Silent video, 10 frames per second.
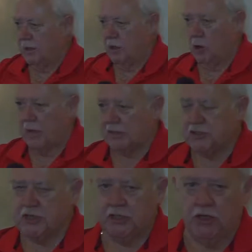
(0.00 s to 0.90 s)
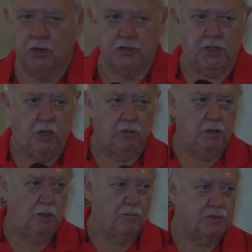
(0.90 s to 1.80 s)
About 6 years ago, a
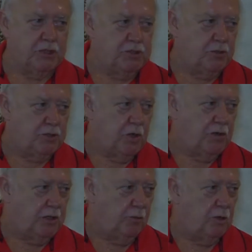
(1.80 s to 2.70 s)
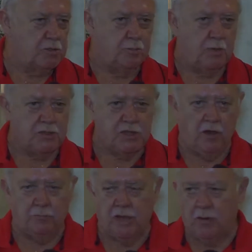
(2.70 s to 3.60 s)
little over 6 years ago, I think it was,
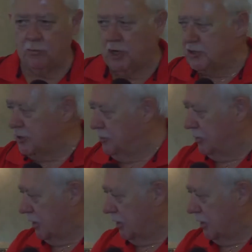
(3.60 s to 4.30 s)
myself, Bob Rust, and